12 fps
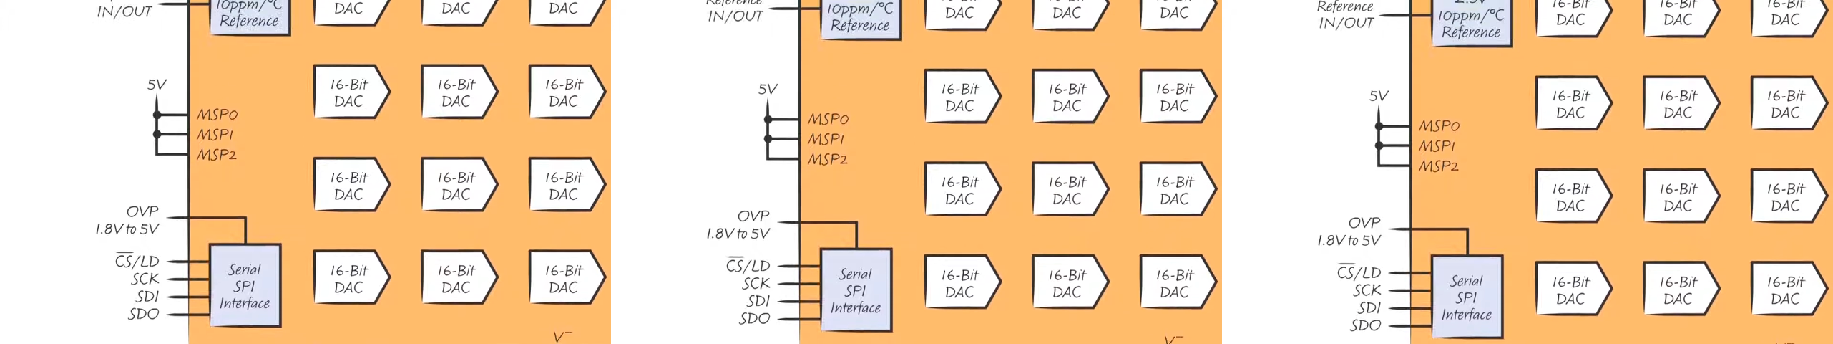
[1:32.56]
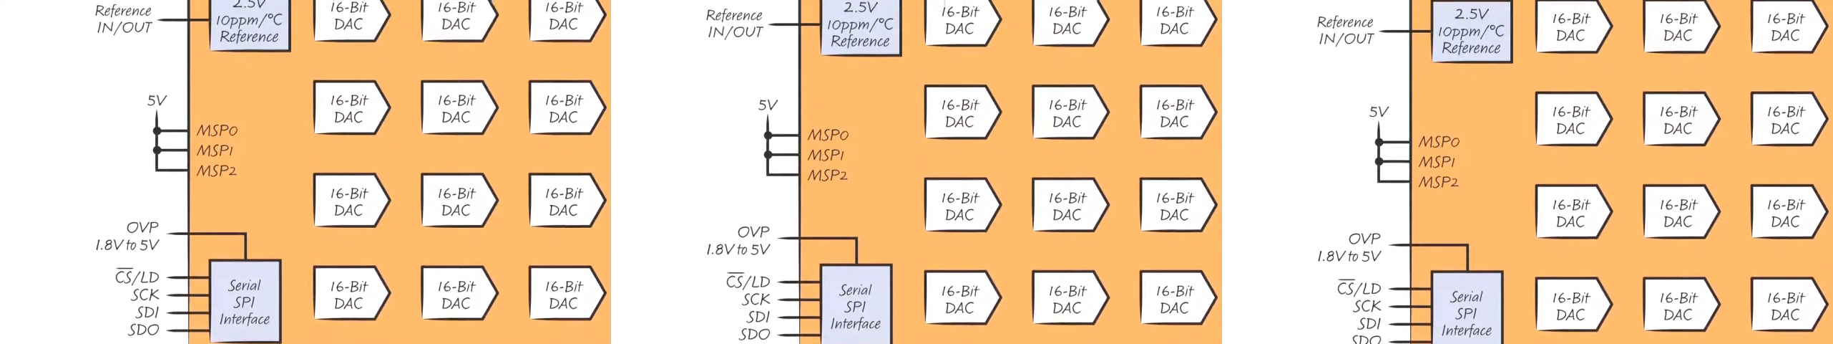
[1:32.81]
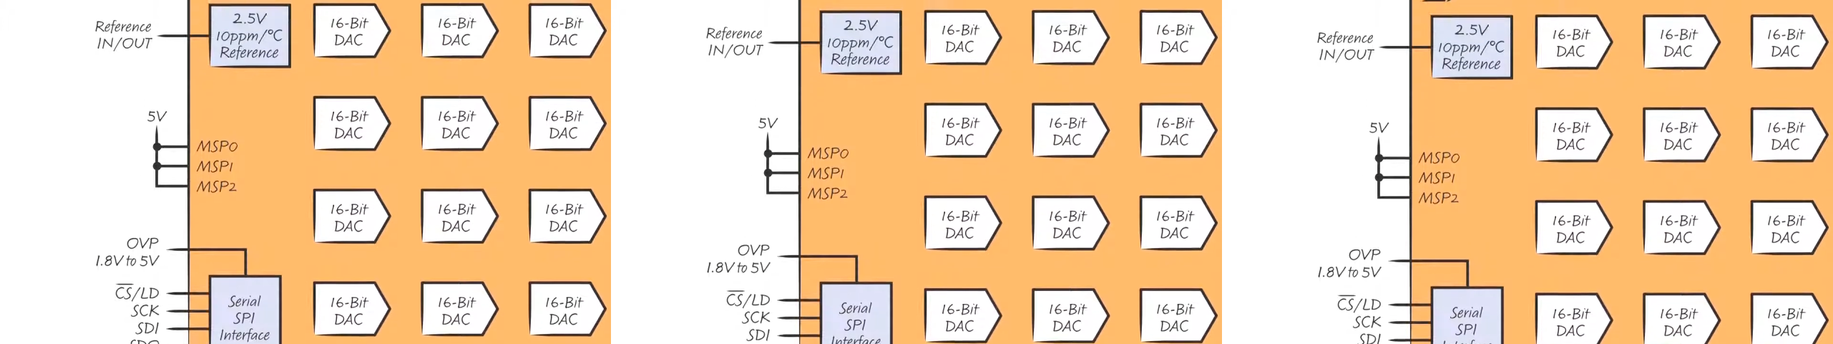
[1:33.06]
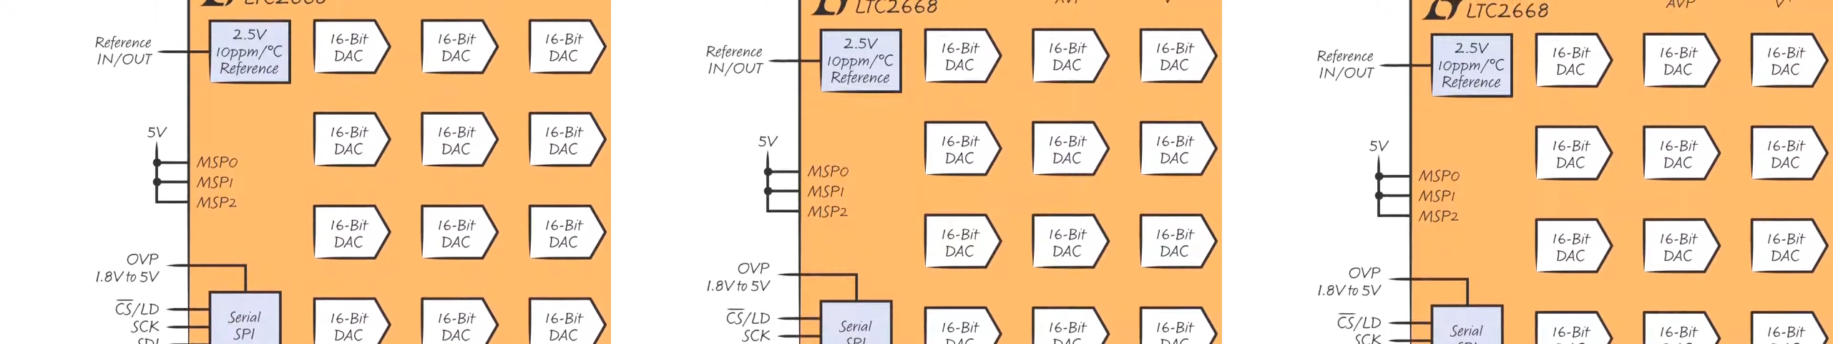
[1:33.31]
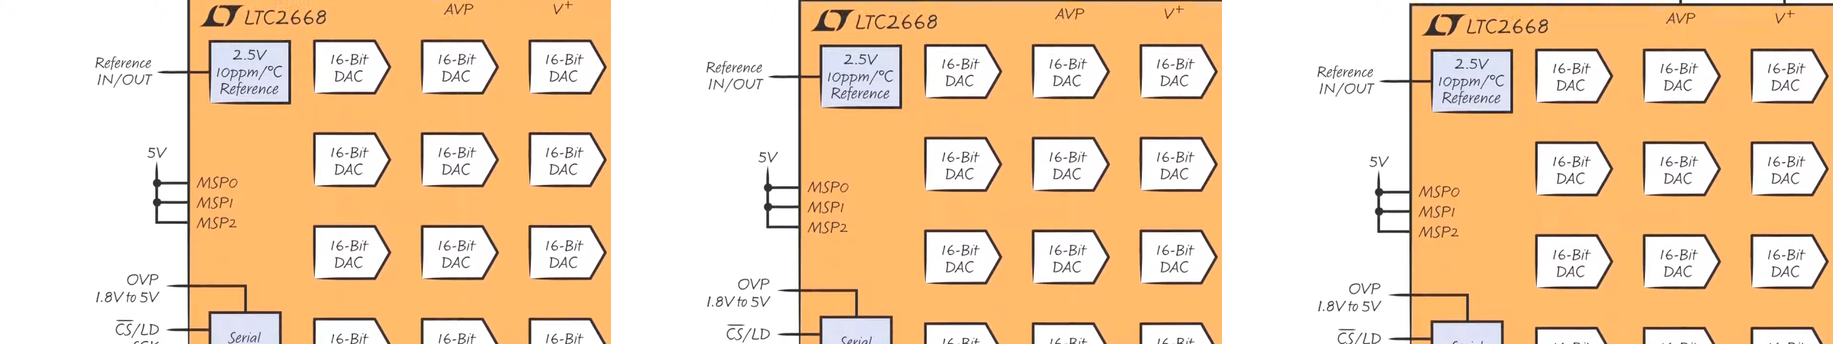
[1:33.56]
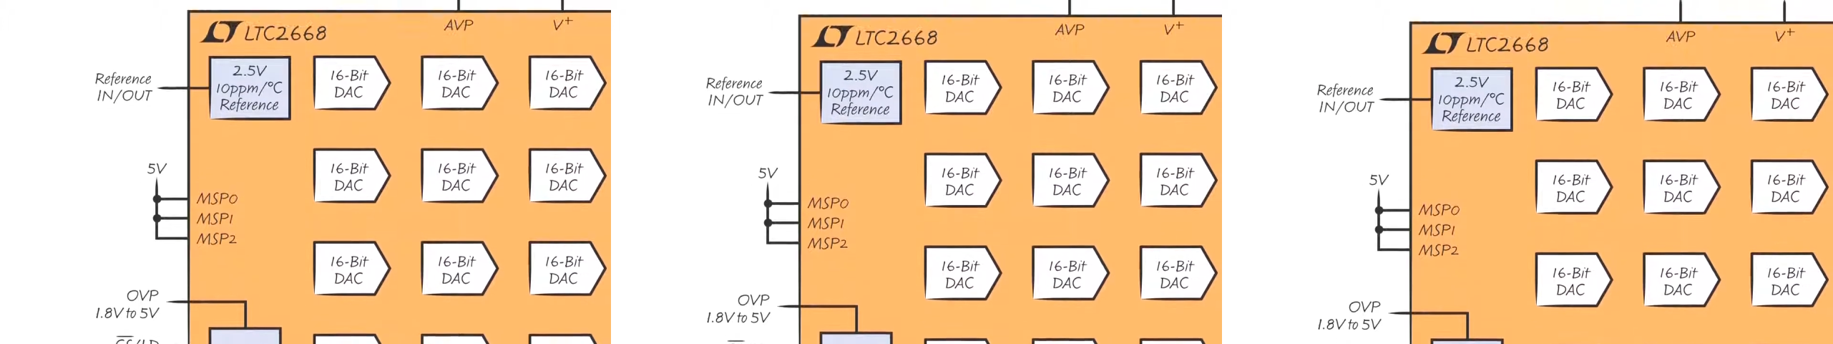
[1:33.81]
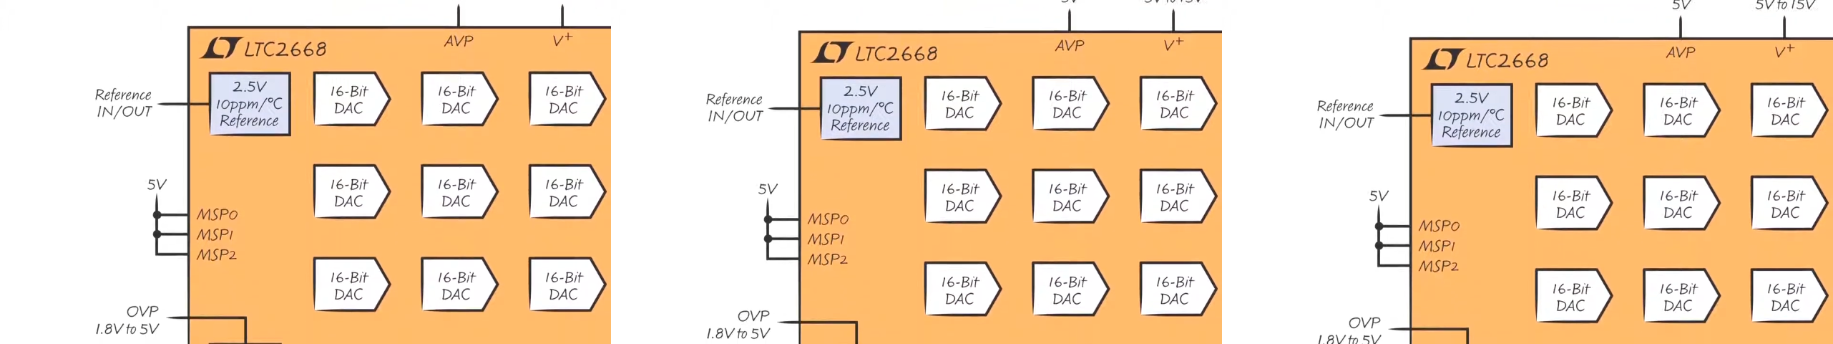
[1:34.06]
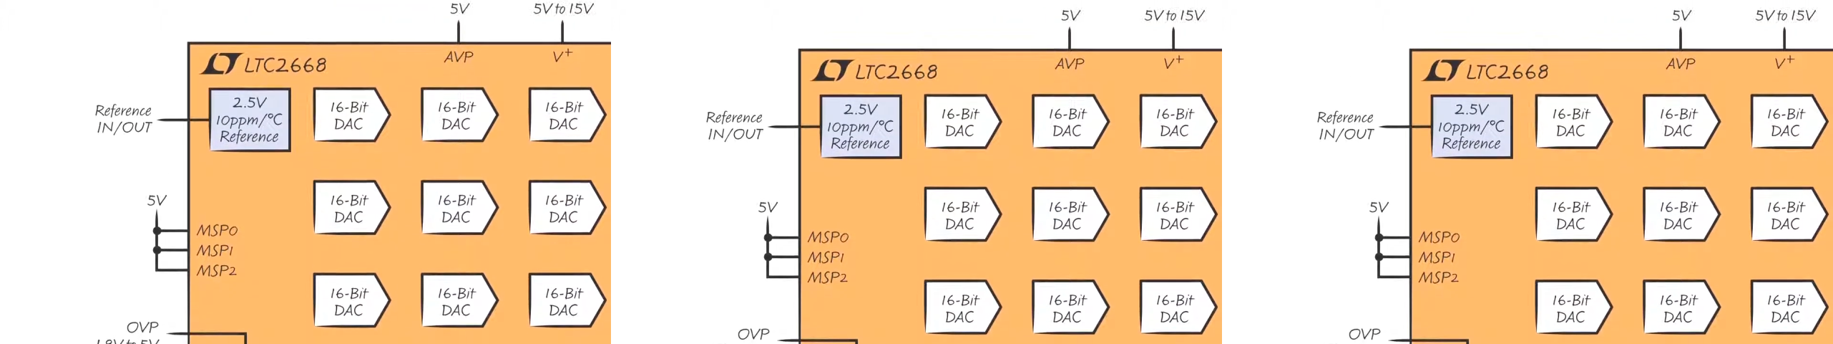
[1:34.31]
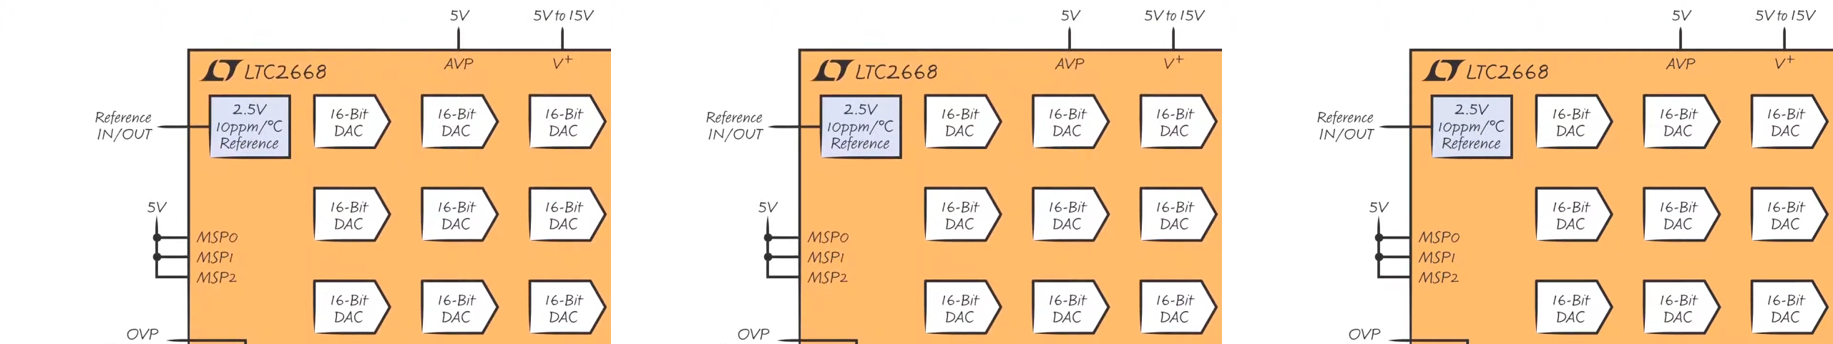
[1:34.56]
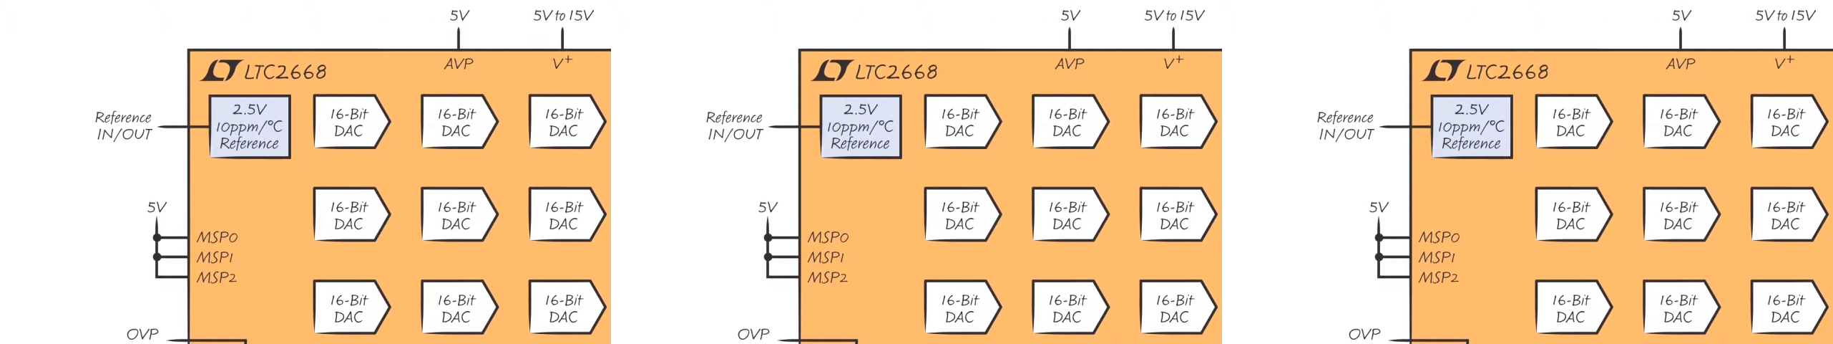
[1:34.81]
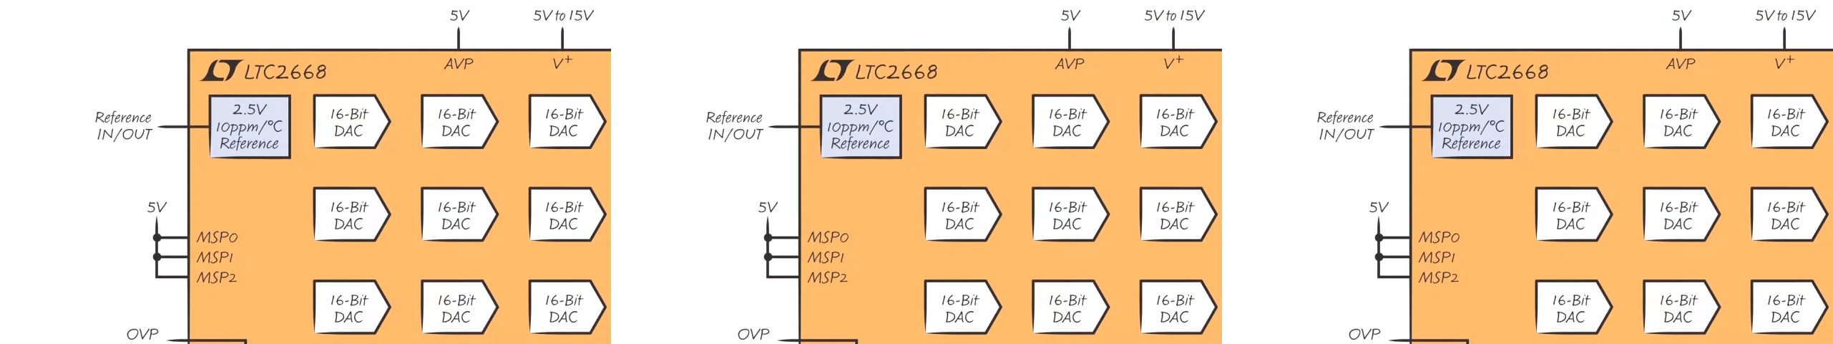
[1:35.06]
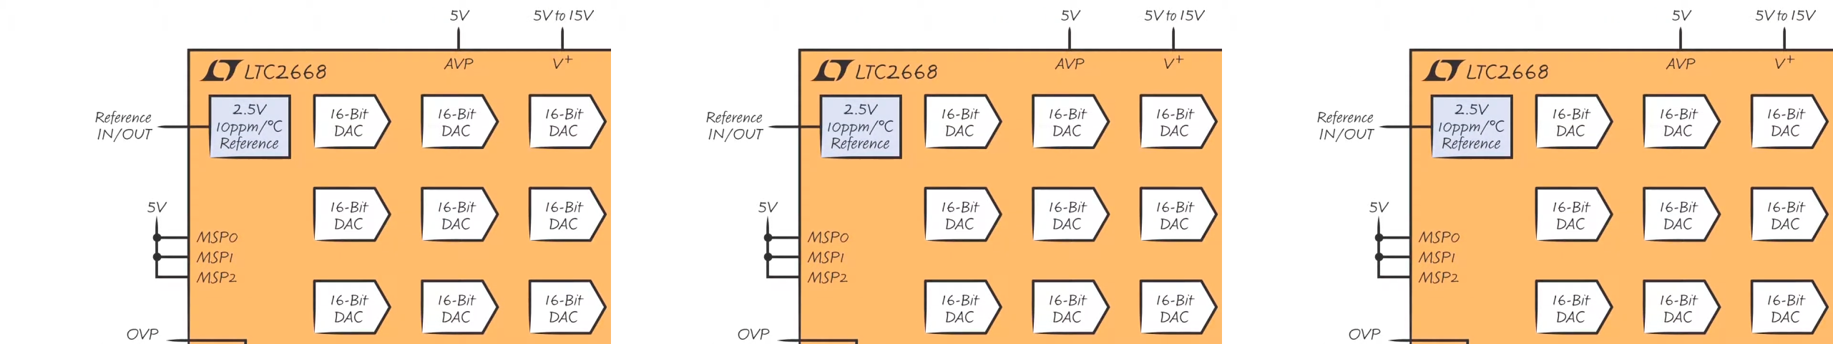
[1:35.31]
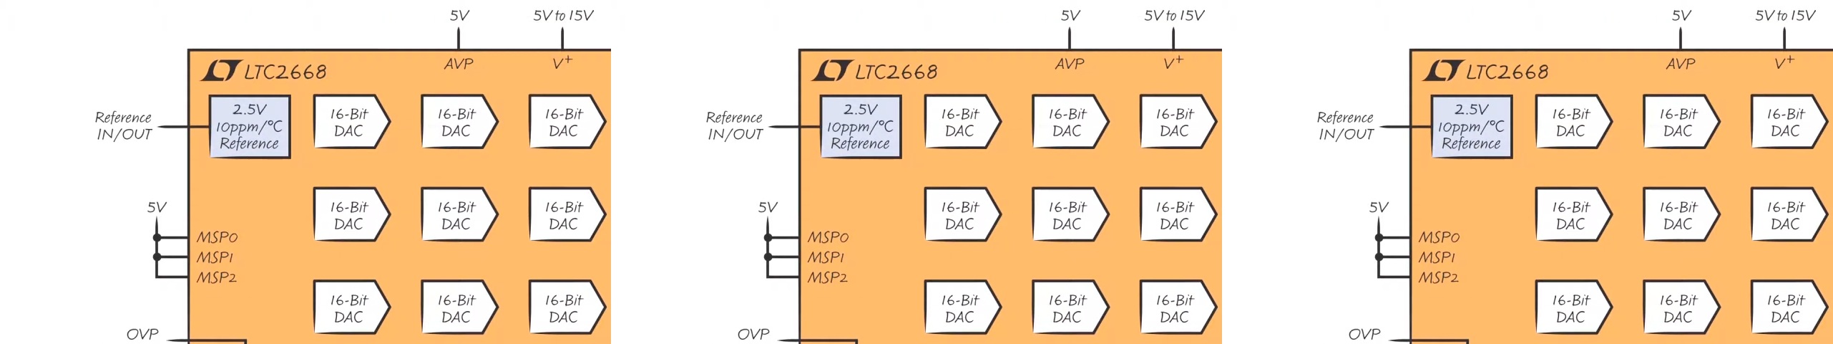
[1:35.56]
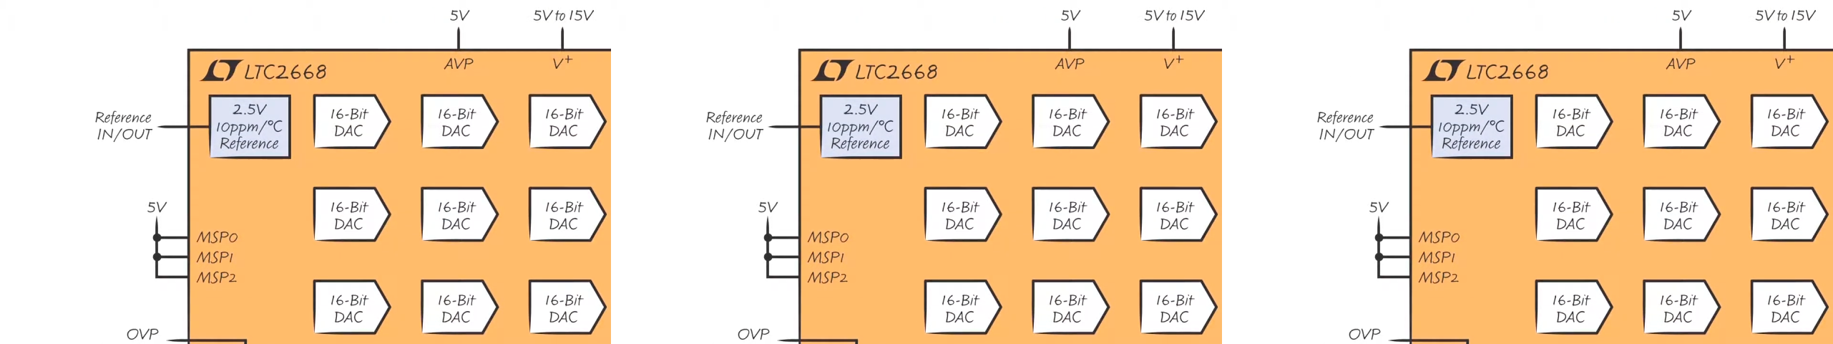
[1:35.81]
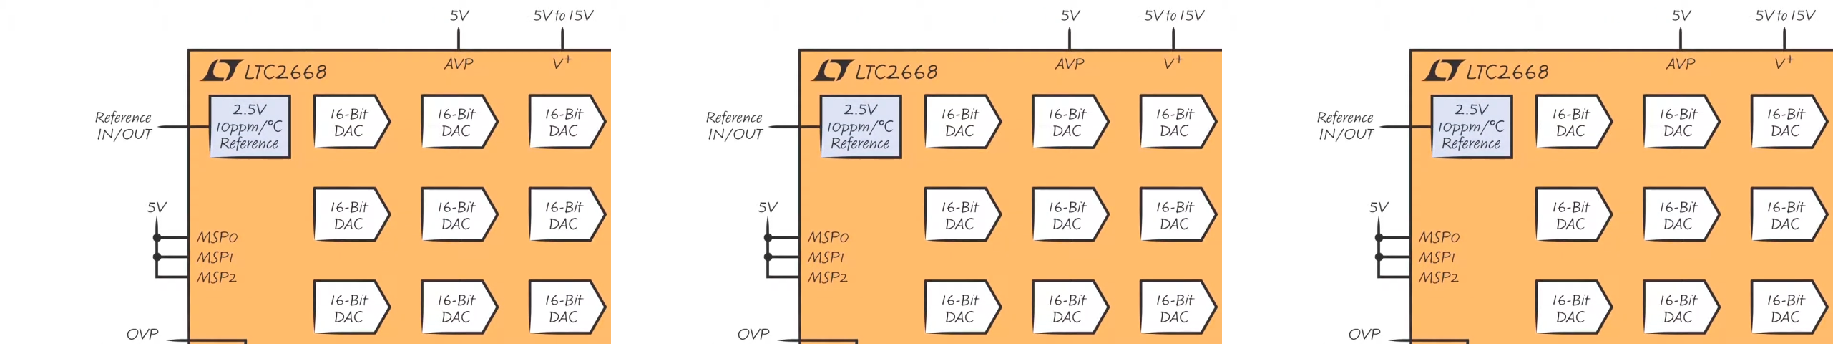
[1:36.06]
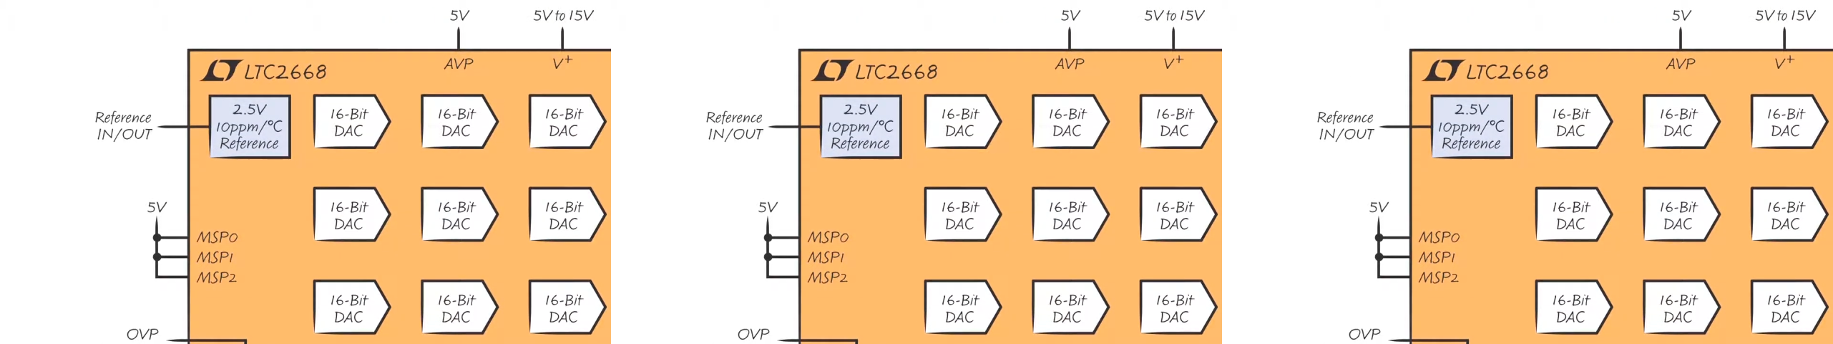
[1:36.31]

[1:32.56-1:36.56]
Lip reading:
[unreadable: no face in view]